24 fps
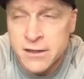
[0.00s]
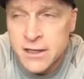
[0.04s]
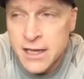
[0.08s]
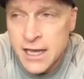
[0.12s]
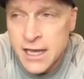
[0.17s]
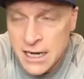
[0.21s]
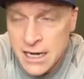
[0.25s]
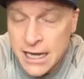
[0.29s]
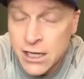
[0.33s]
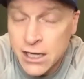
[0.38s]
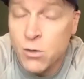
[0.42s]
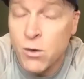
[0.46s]

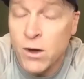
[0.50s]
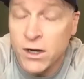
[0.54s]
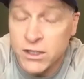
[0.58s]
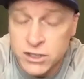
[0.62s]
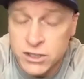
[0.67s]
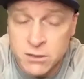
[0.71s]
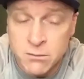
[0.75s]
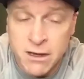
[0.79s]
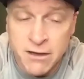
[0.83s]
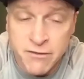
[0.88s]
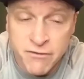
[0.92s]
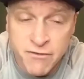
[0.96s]
And I
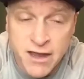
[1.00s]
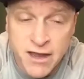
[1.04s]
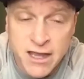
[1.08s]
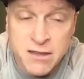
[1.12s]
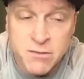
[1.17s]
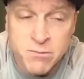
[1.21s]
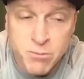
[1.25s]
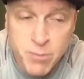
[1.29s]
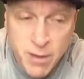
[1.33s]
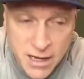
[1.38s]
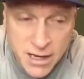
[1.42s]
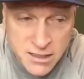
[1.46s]
question my faith
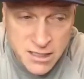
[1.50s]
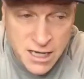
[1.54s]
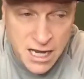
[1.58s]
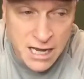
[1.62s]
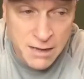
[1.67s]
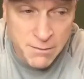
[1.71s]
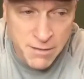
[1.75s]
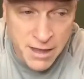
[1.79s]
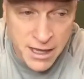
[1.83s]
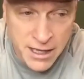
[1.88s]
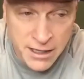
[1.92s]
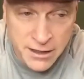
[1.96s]
big
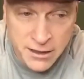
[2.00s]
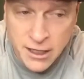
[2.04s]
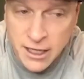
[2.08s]
time then.